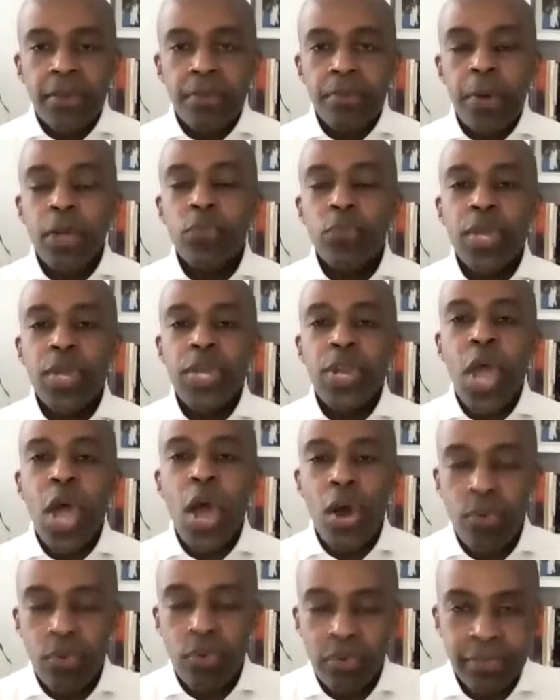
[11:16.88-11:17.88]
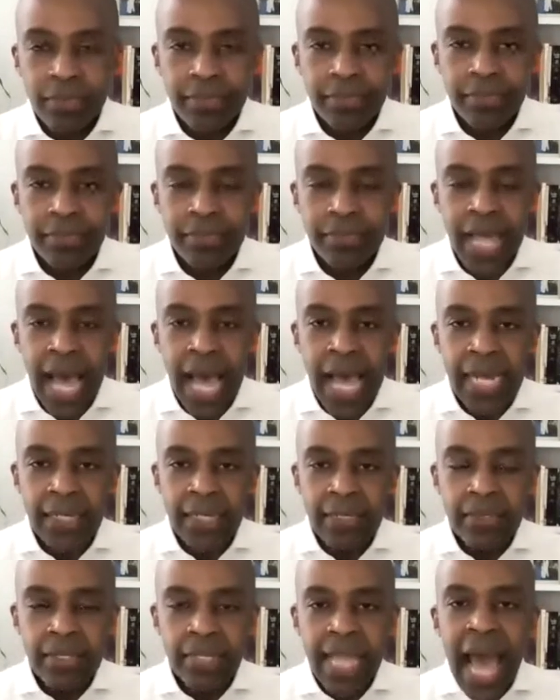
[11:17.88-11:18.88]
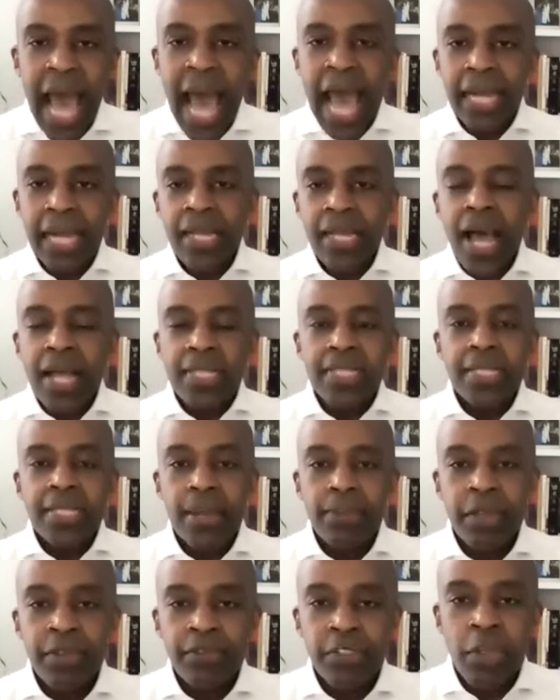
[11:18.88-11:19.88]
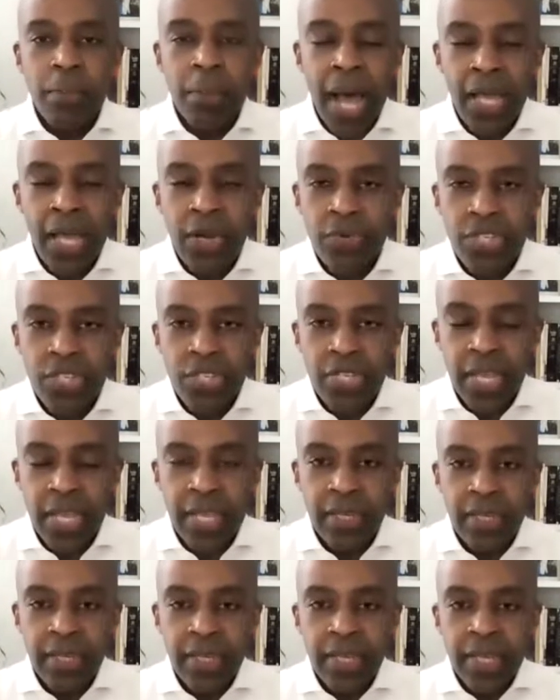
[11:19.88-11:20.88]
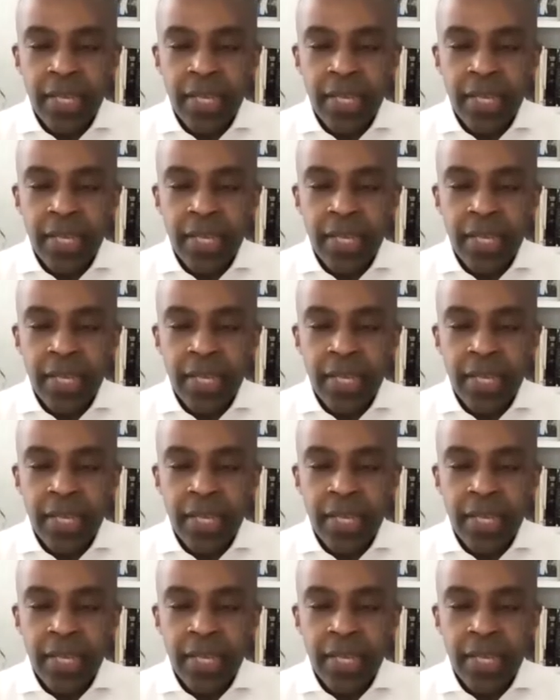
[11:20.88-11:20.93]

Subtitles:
but we know that that concept of democracy